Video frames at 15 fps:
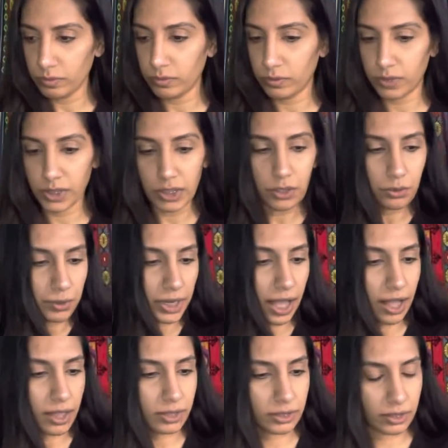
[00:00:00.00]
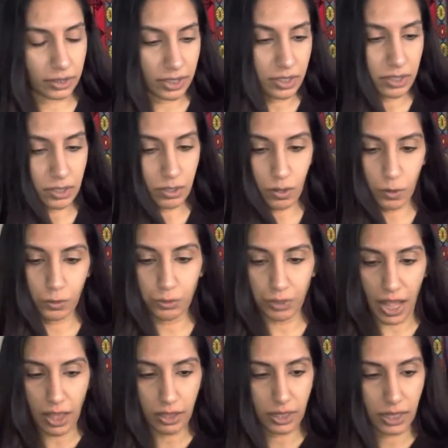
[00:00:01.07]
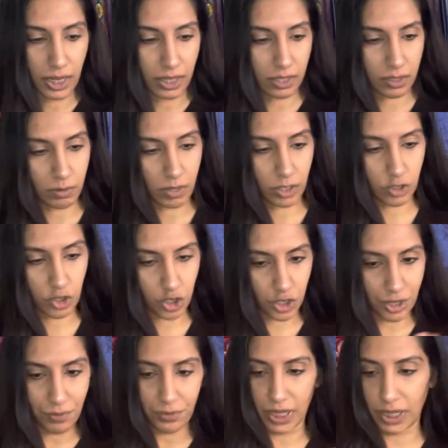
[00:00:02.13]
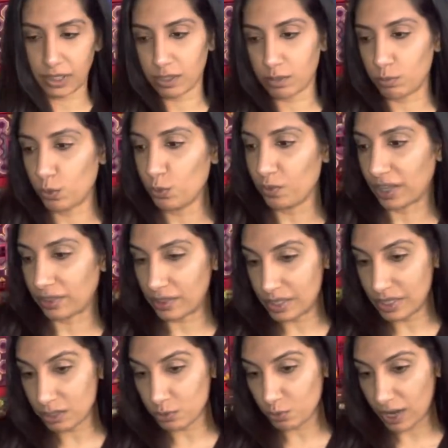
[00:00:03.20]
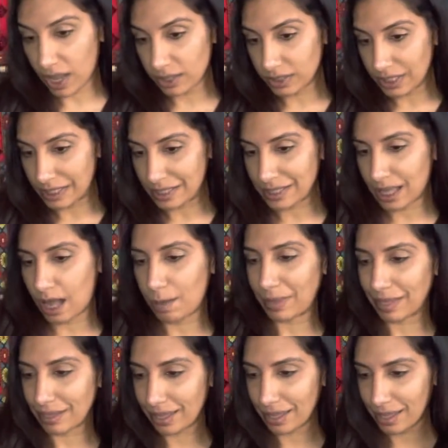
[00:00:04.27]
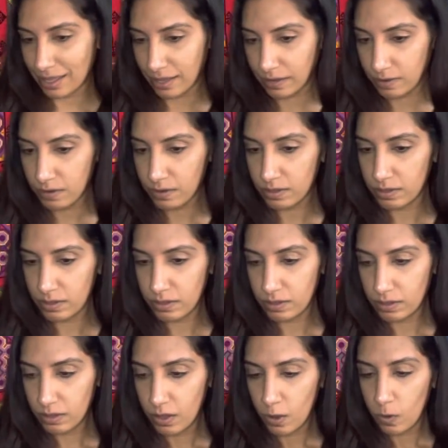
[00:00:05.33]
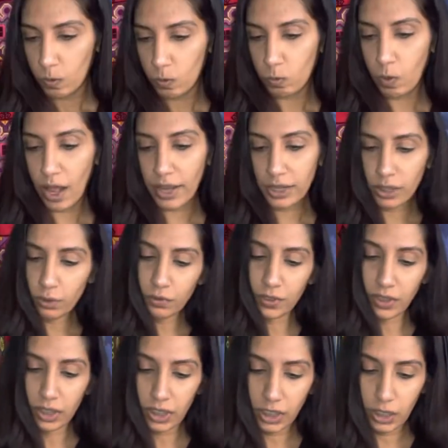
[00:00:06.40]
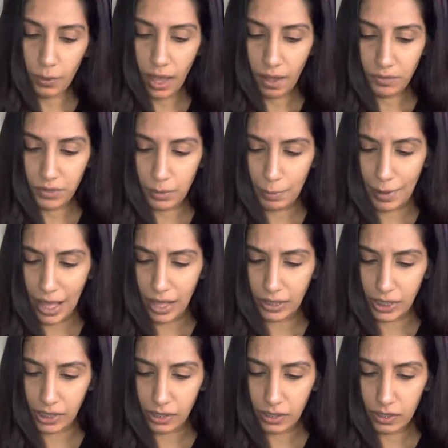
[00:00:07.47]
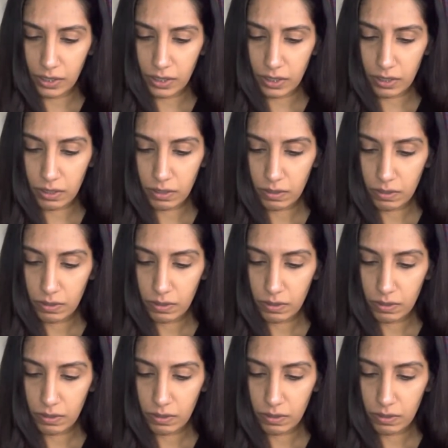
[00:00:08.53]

this reality this known reality is is shifting is moving this reality is coming in why do you feel like you have to balance